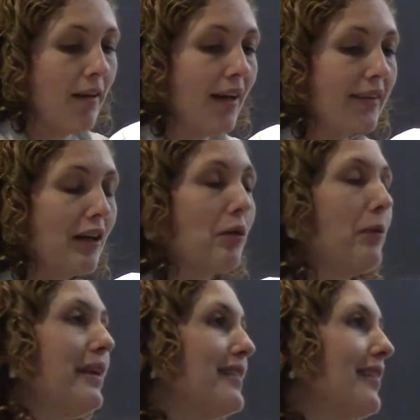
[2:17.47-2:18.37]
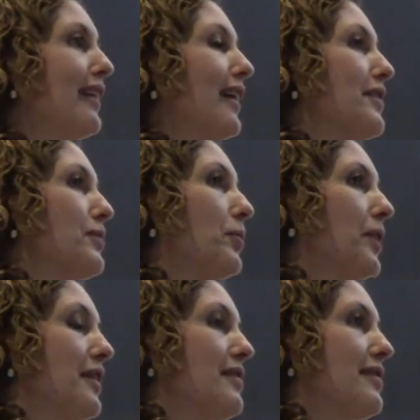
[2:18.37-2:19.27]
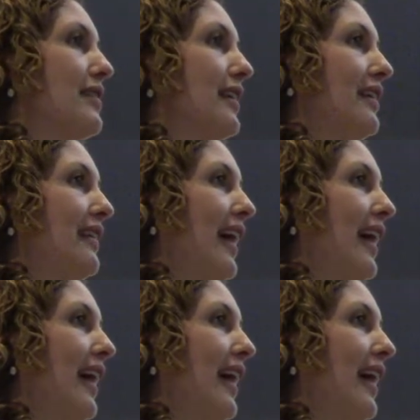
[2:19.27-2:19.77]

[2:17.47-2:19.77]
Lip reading: And the coincidence was in